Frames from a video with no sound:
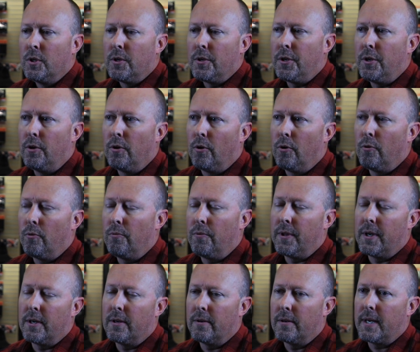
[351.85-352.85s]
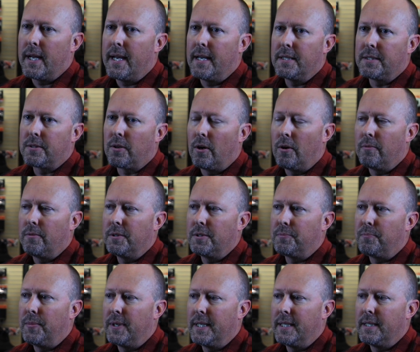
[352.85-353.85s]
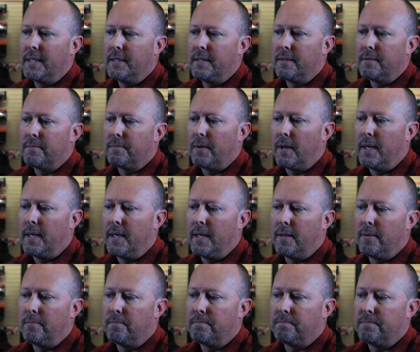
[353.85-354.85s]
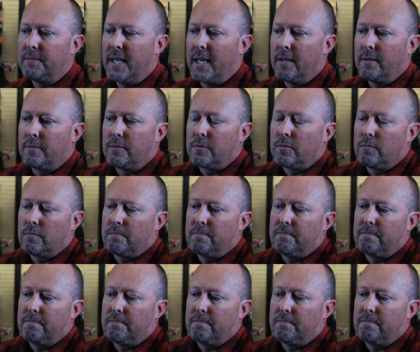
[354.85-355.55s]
You know, there has always been that